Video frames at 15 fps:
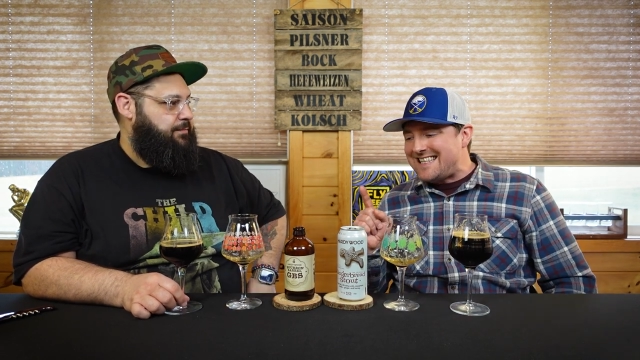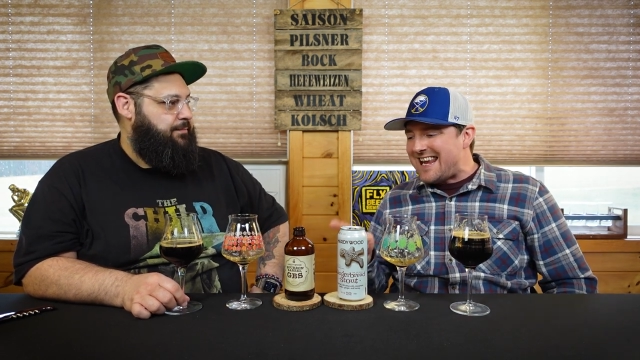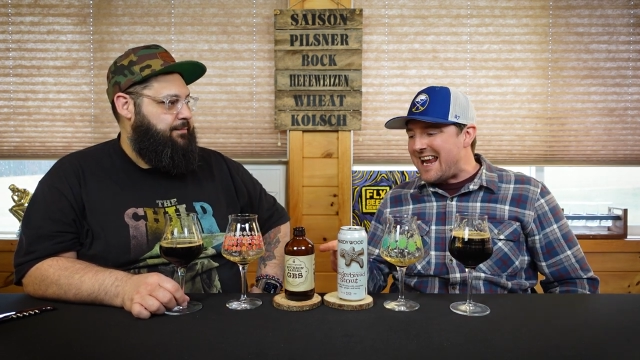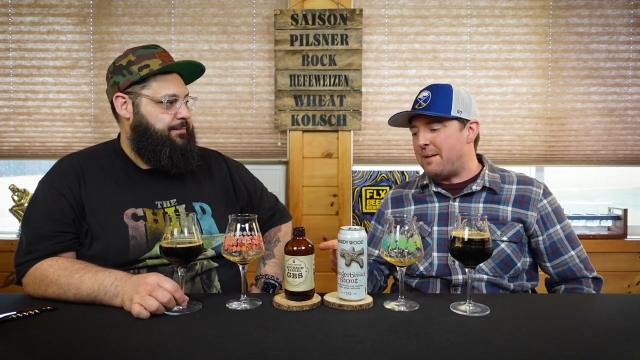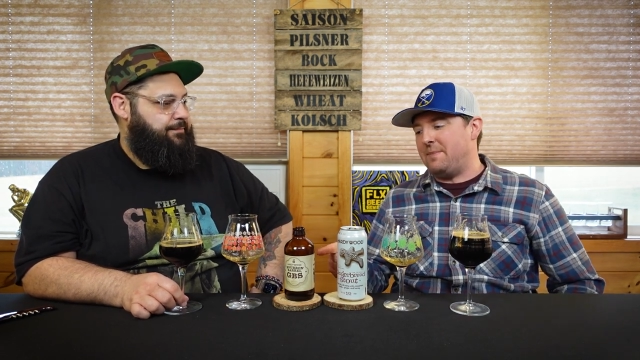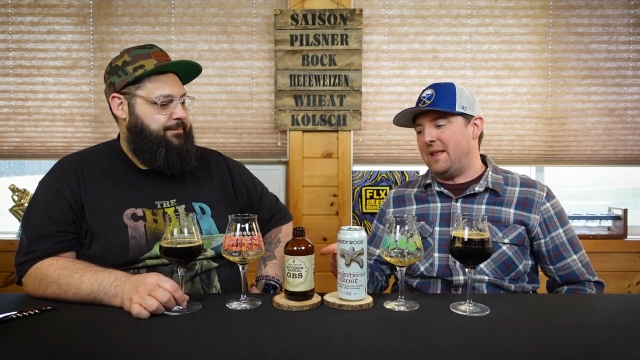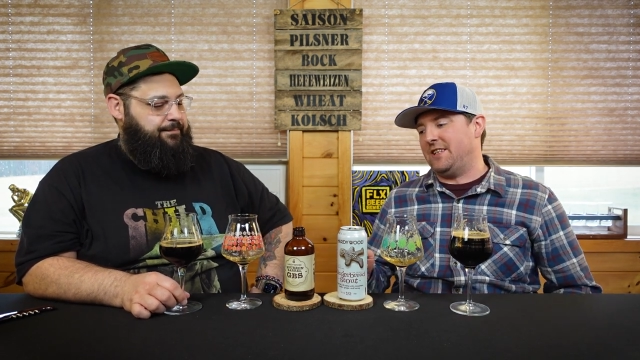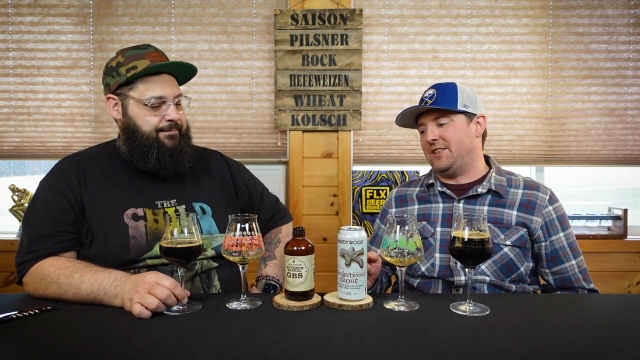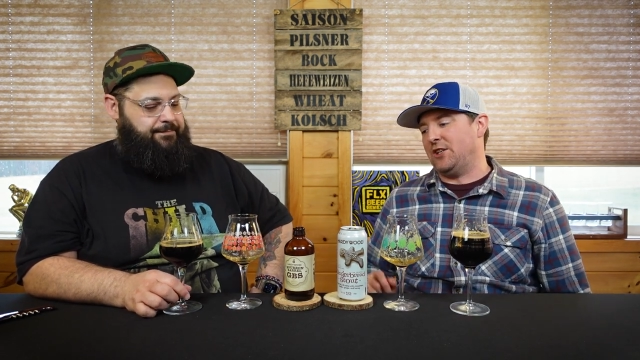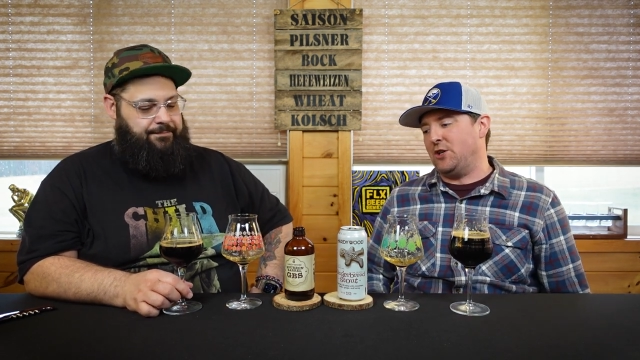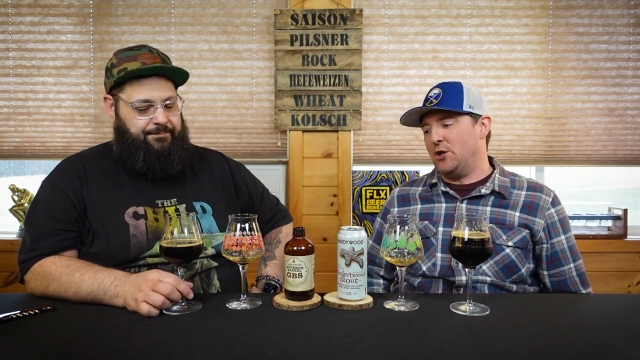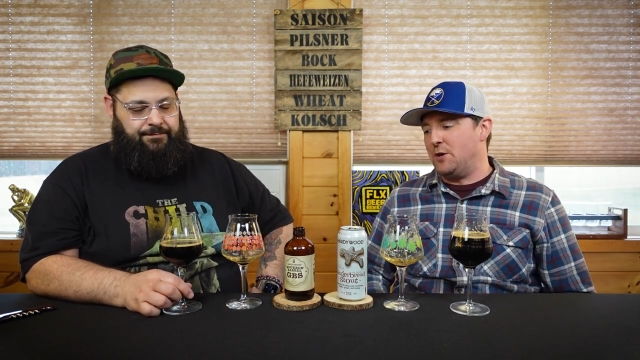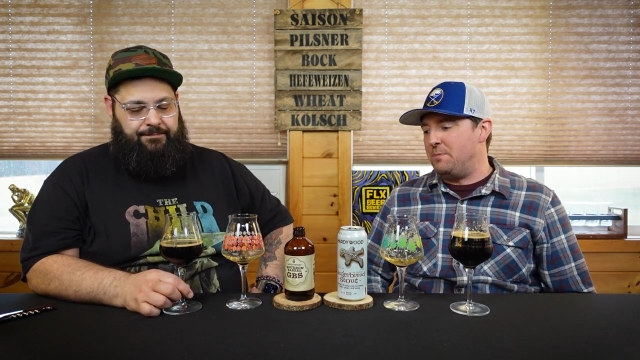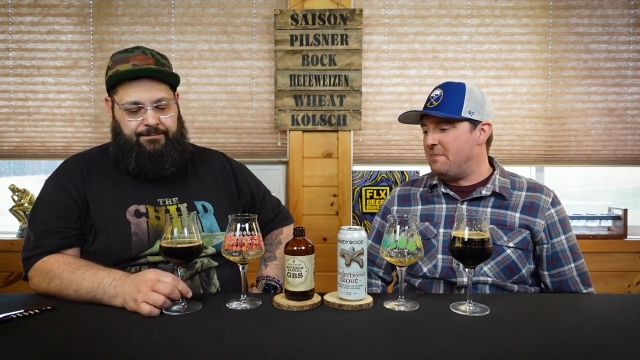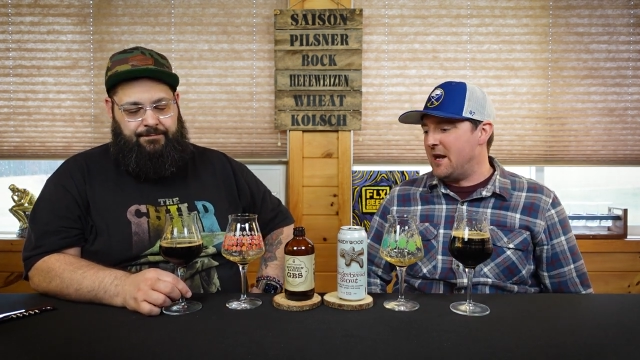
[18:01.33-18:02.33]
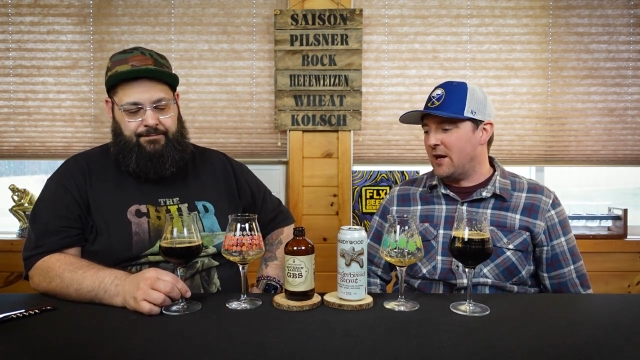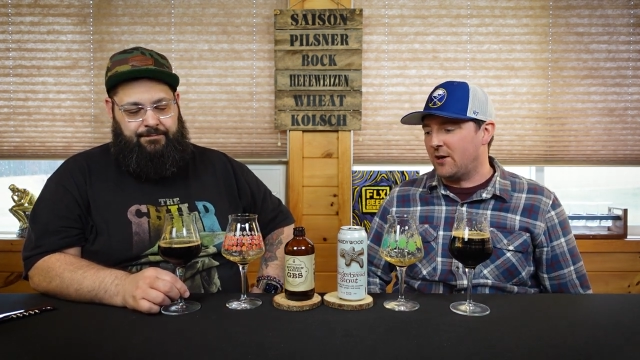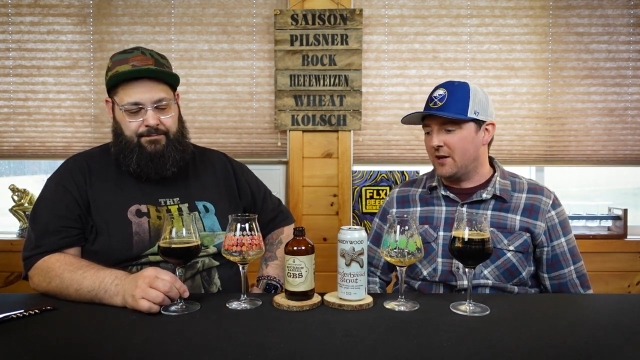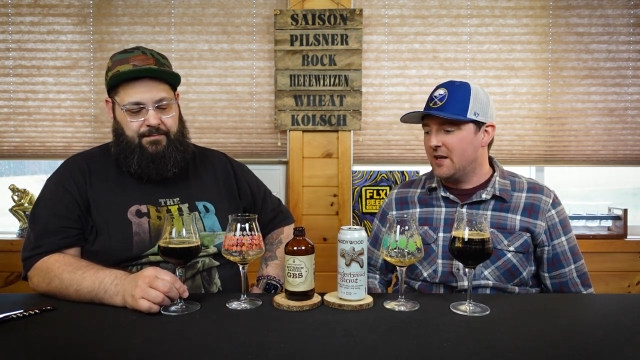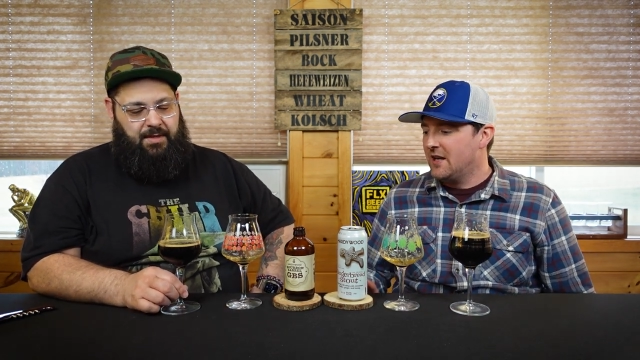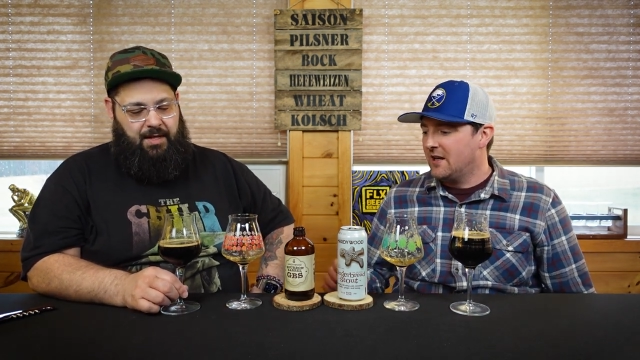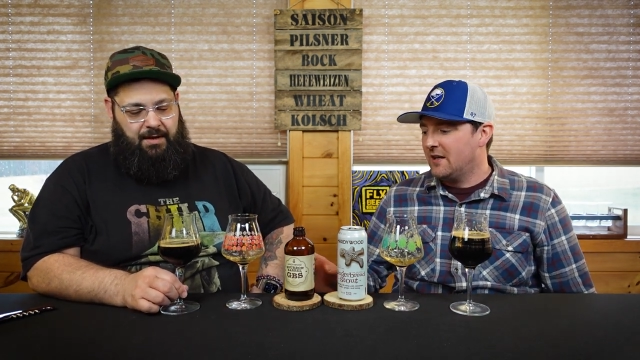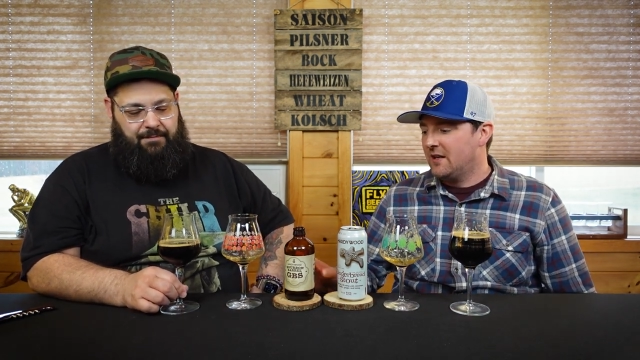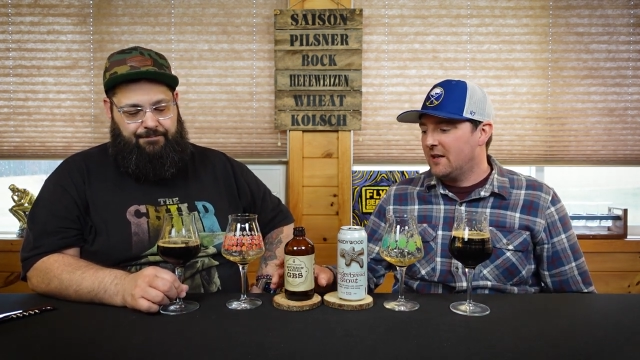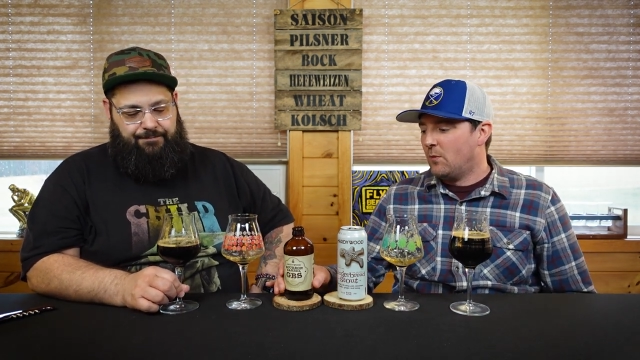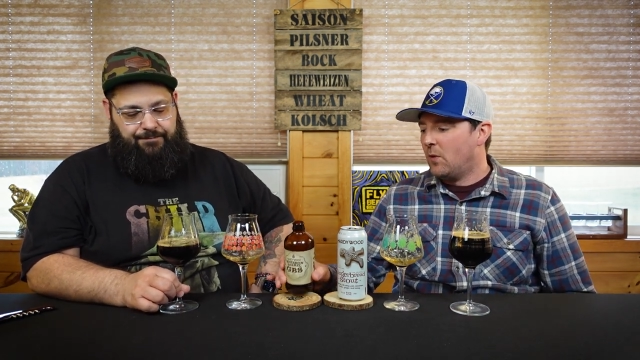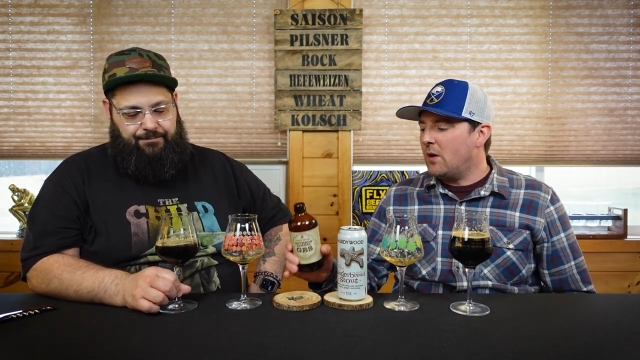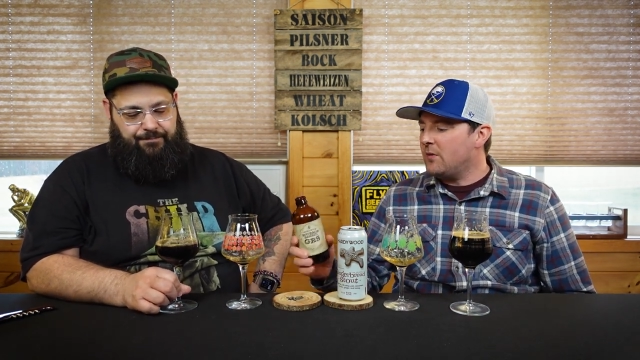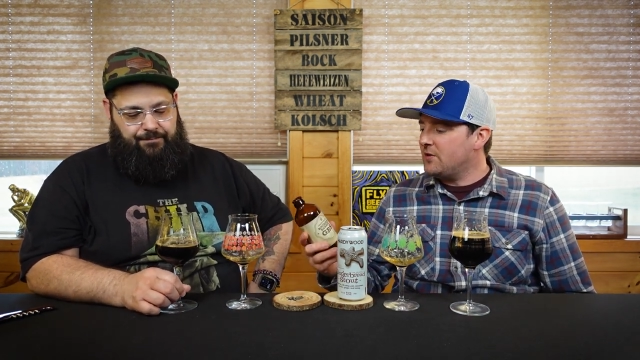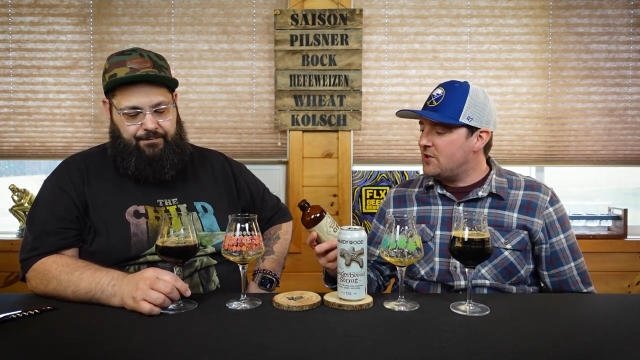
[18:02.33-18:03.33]
Speaker 1: Damn, that's a good beer. Yeah.
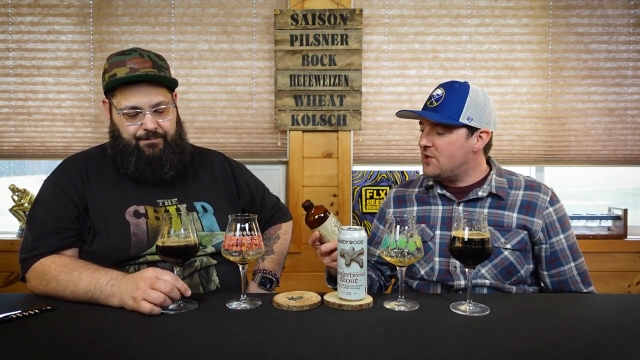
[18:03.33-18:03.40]
What